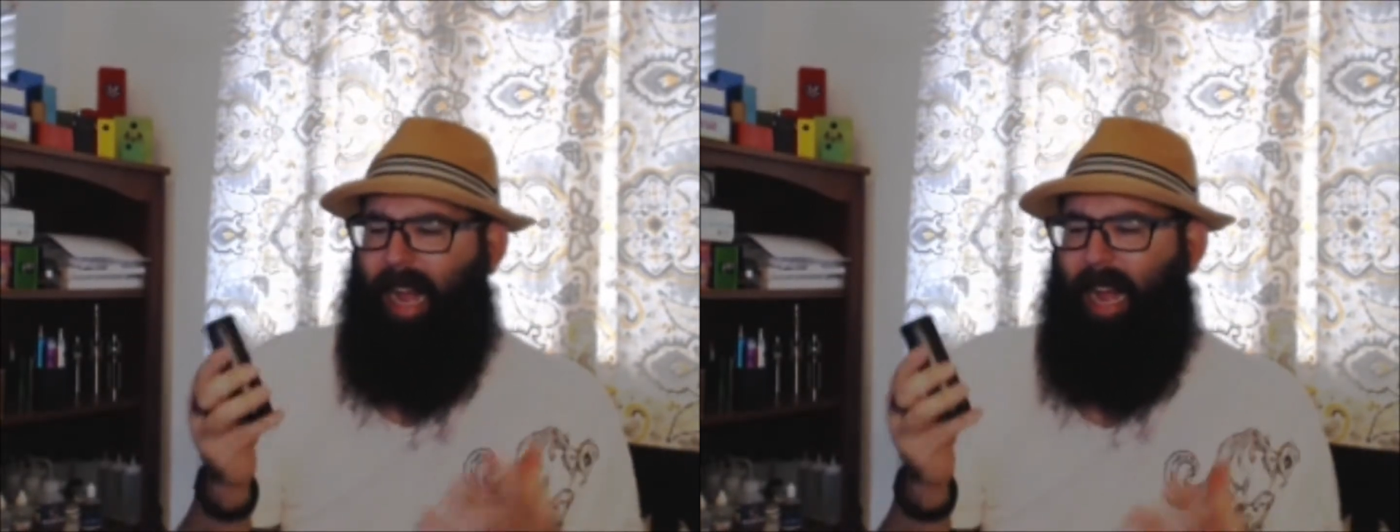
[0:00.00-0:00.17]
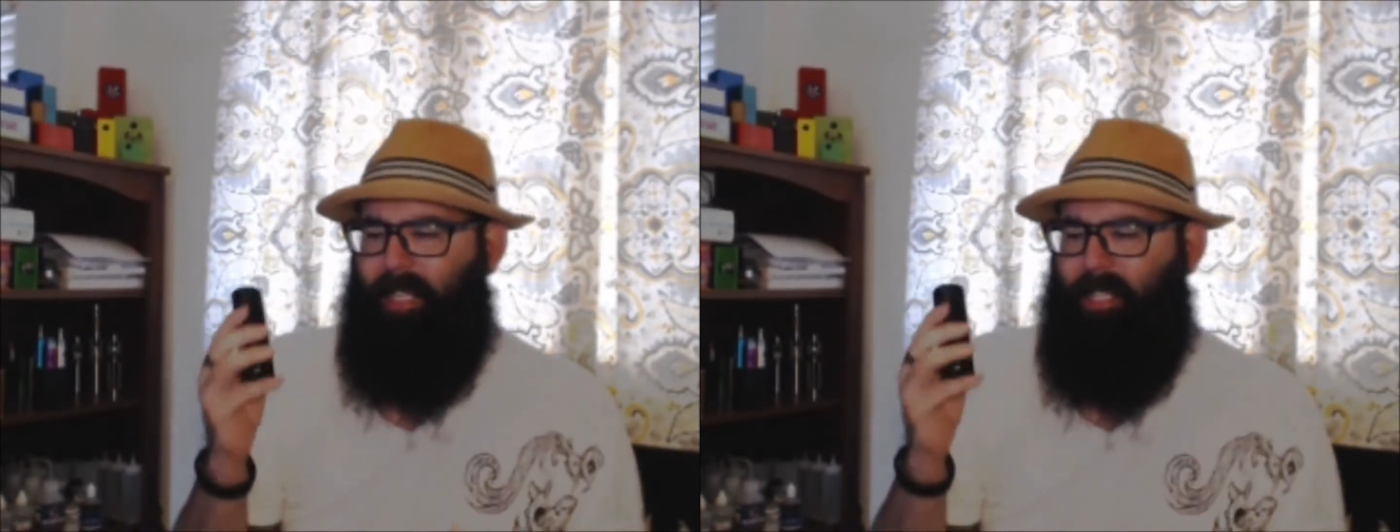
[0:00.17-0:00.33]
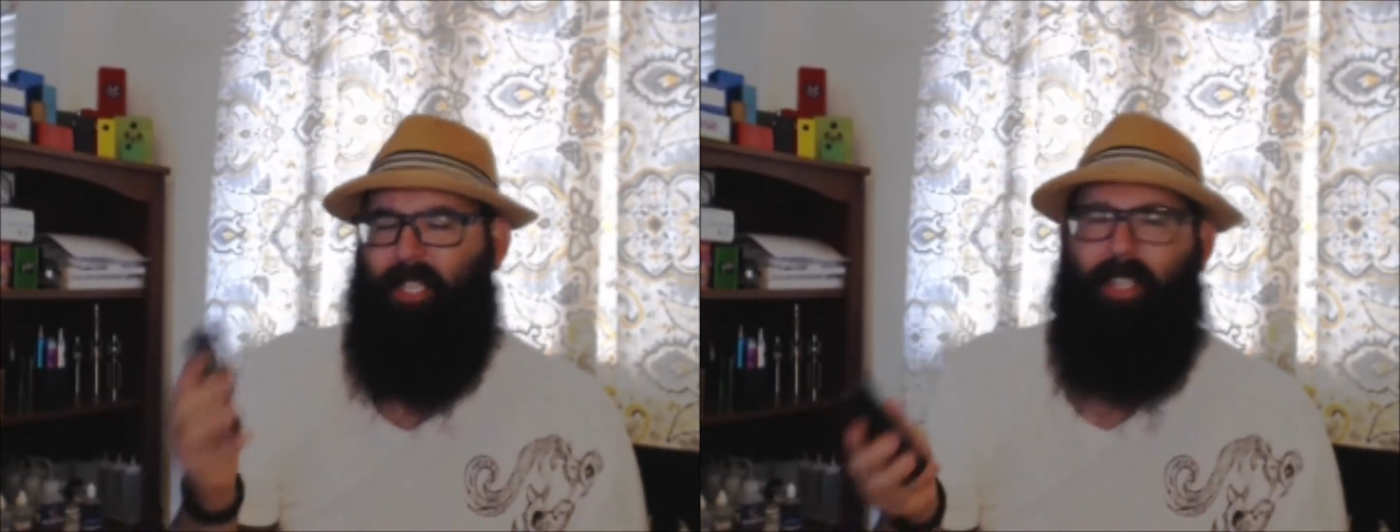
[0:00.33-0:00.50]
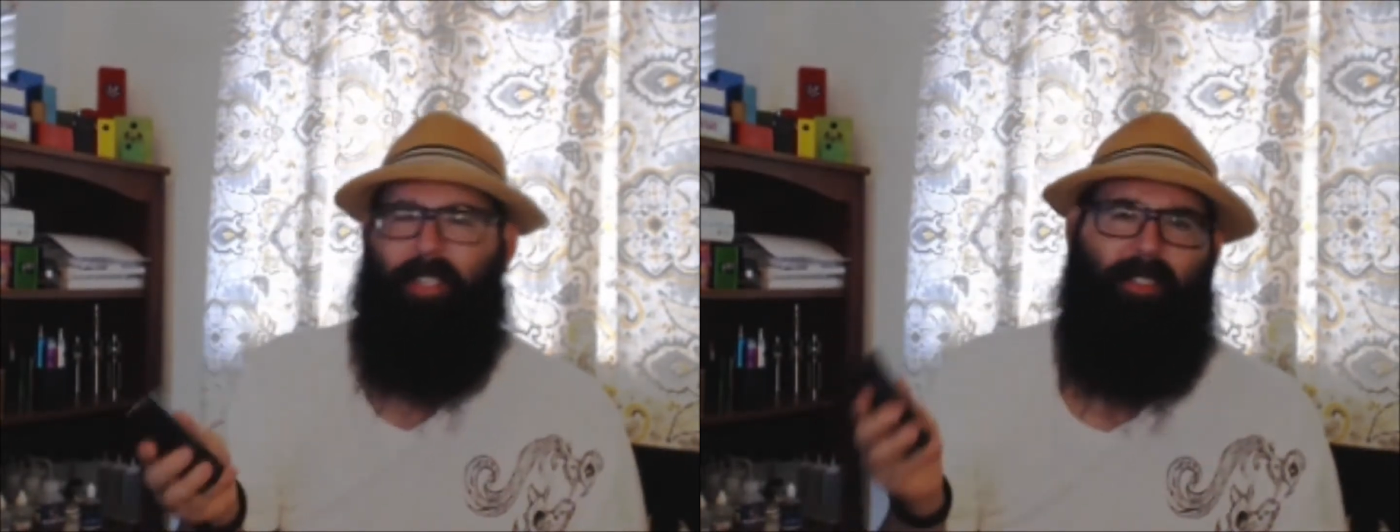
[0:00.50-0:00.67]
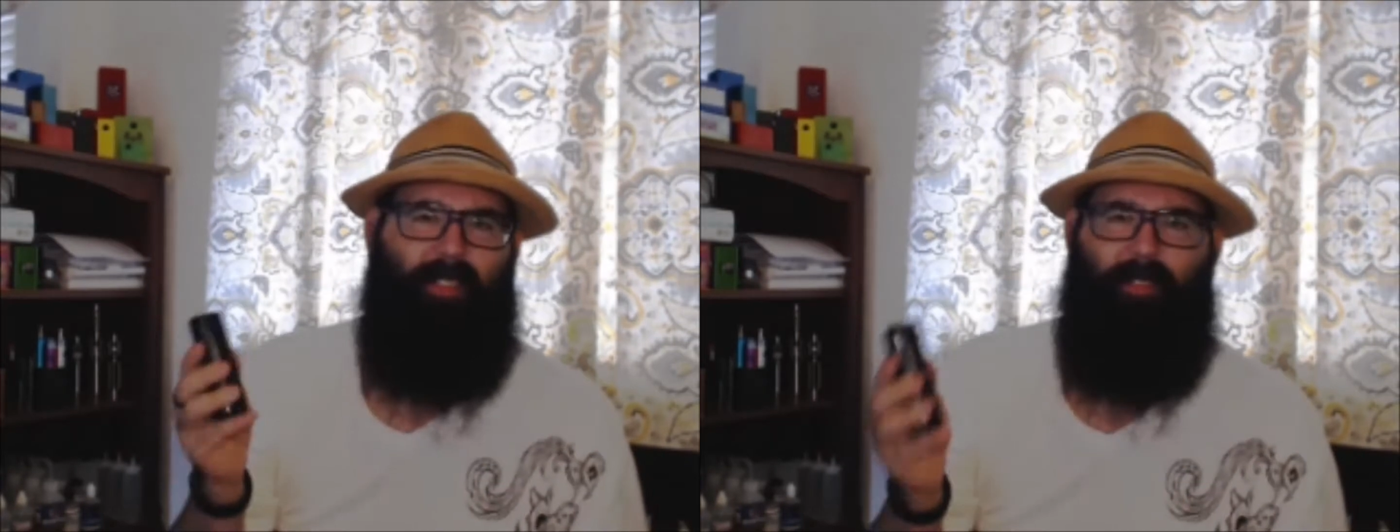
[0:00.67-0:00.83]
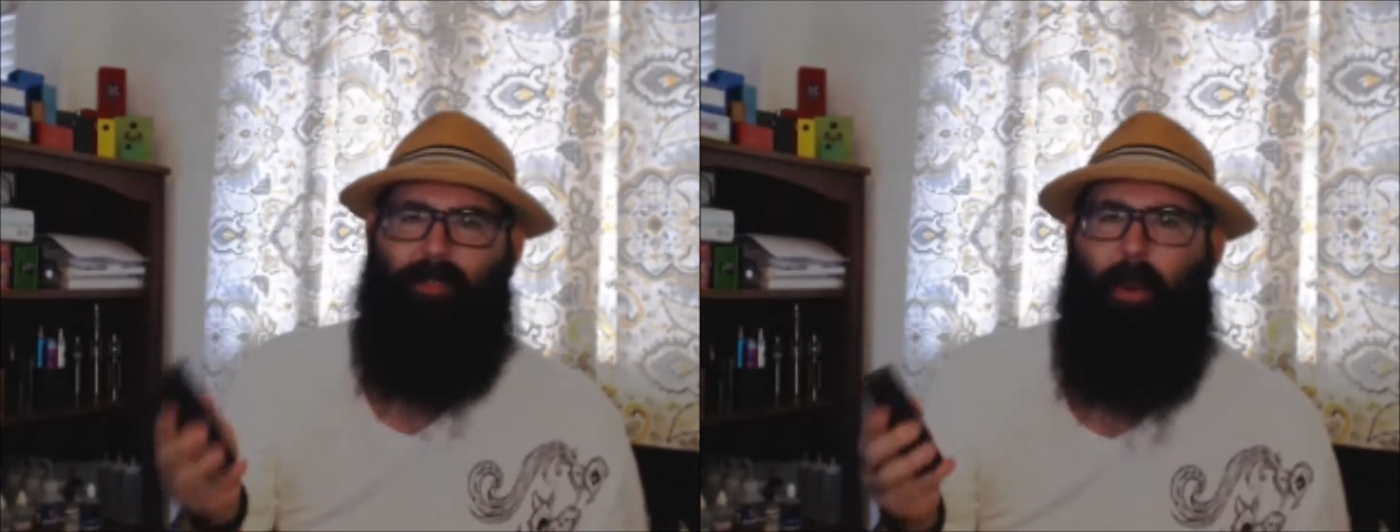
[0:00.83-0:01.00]
I
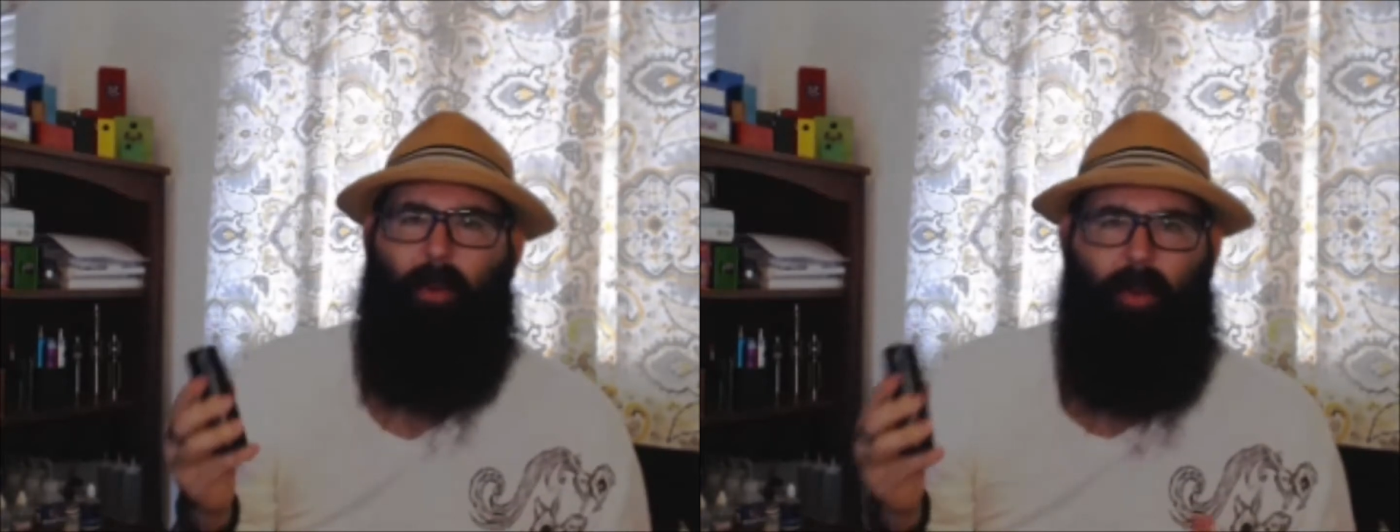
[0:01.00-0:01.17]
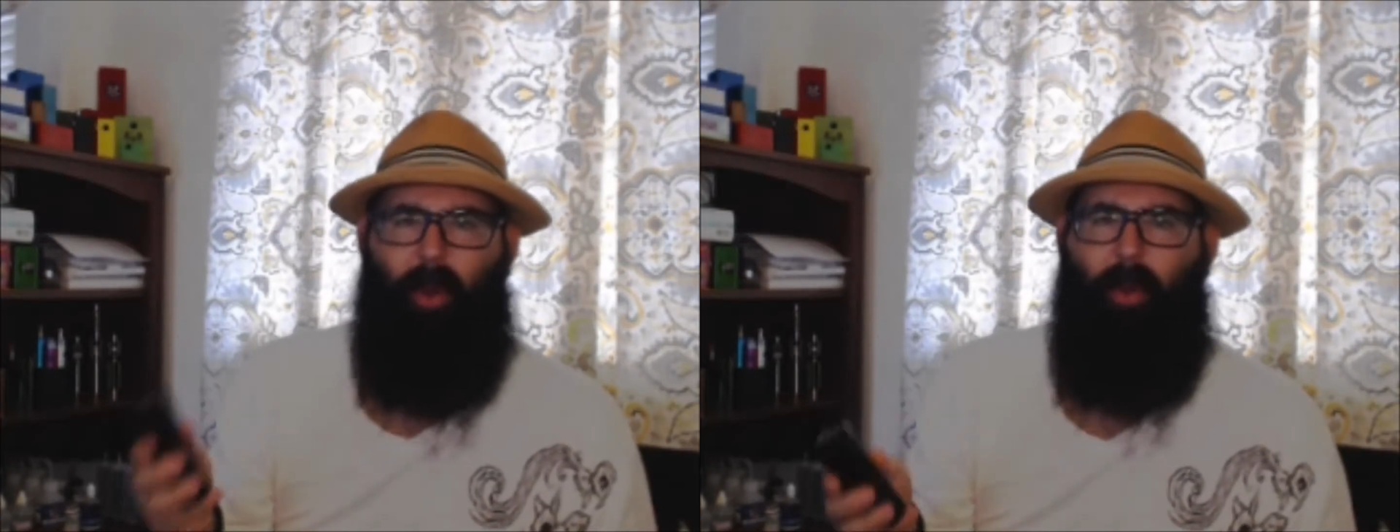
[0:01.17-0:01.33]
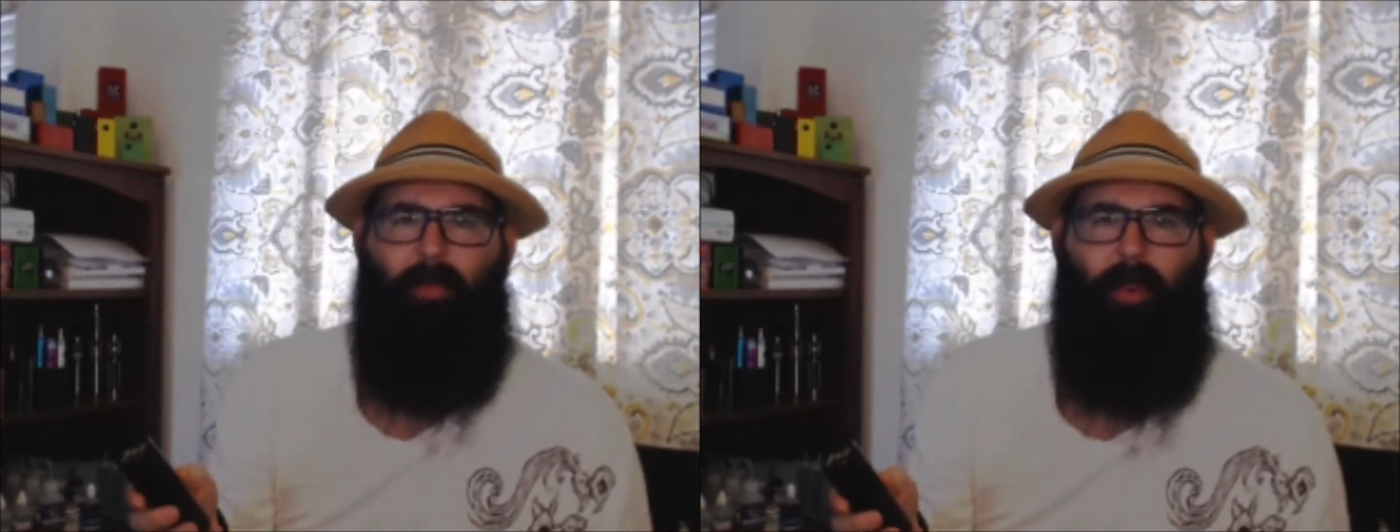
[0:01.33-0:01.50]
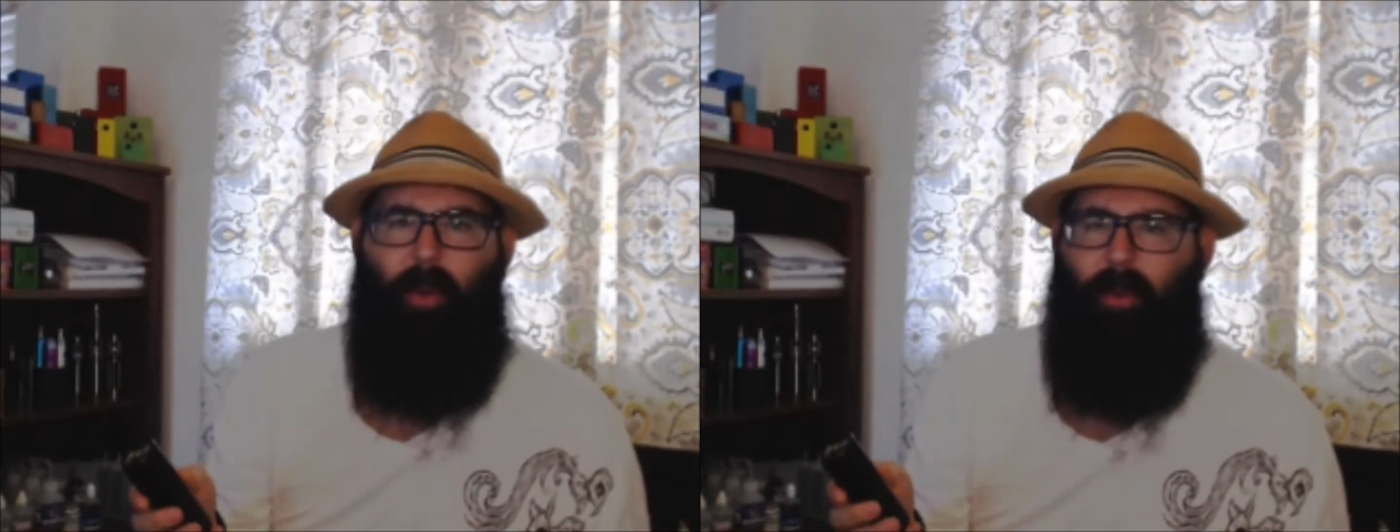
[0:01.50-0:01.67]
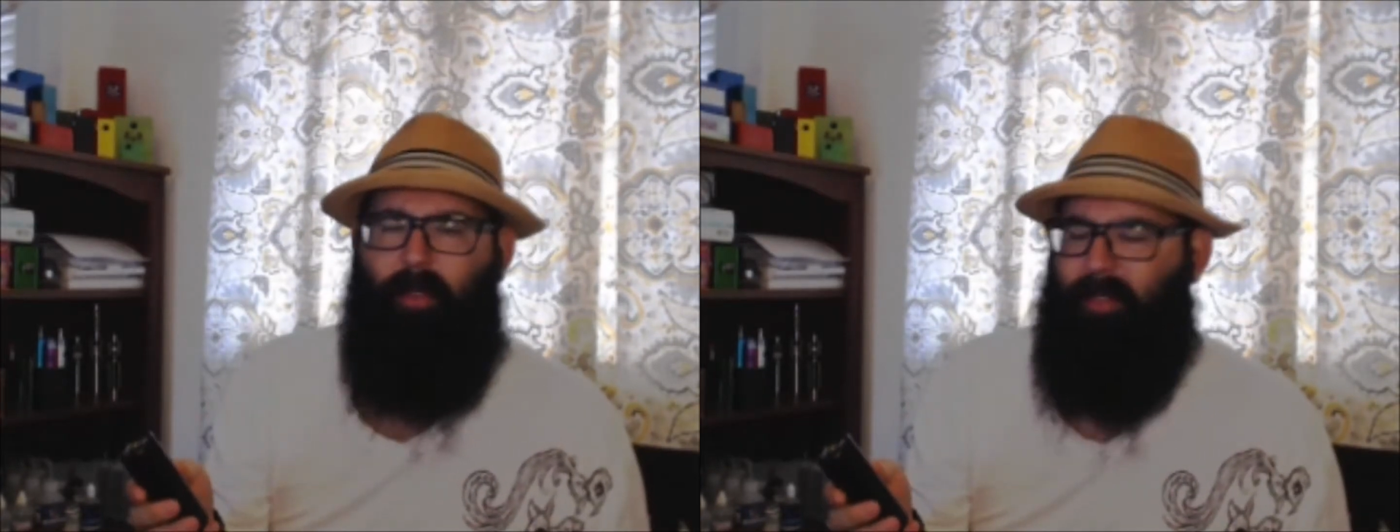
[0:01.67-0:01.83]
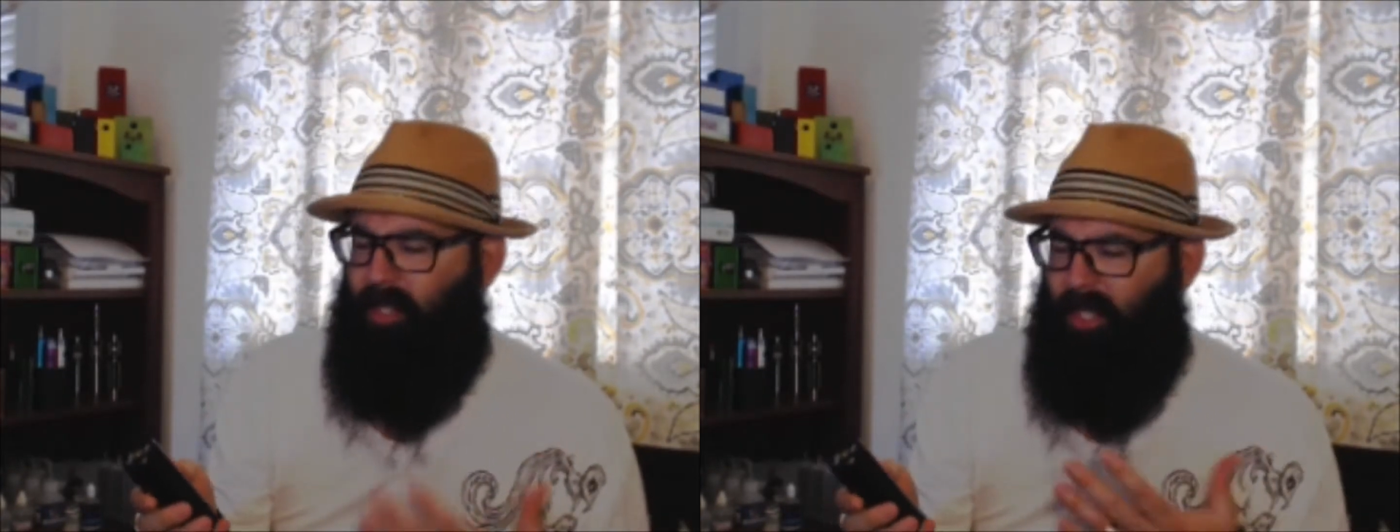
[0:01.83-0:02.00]
just don't know,
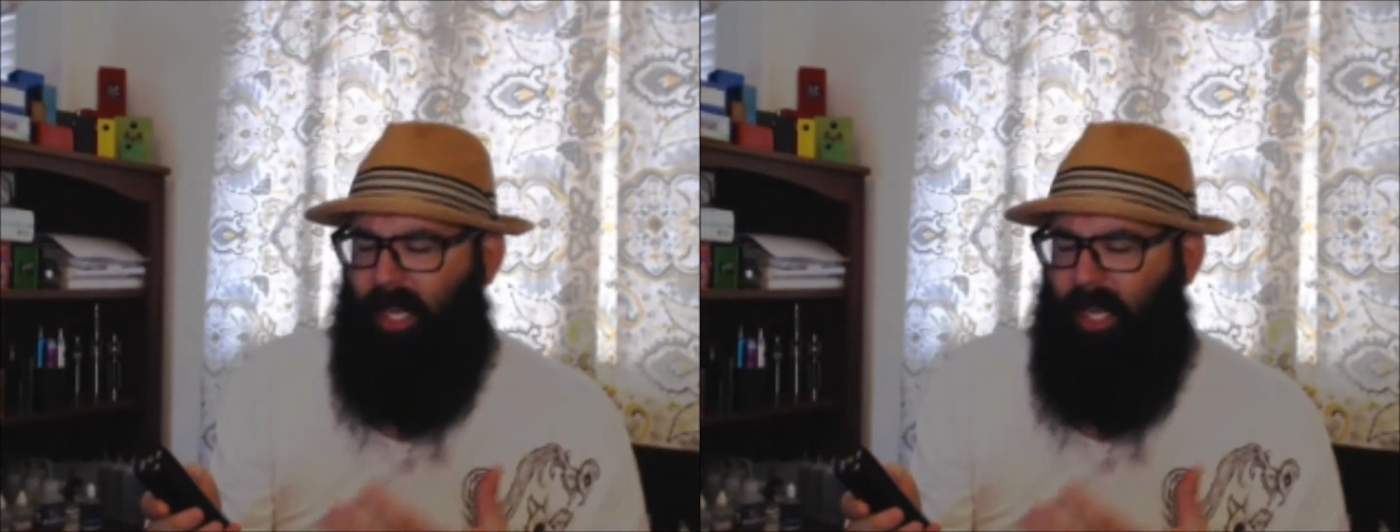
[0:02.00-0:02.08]
folks.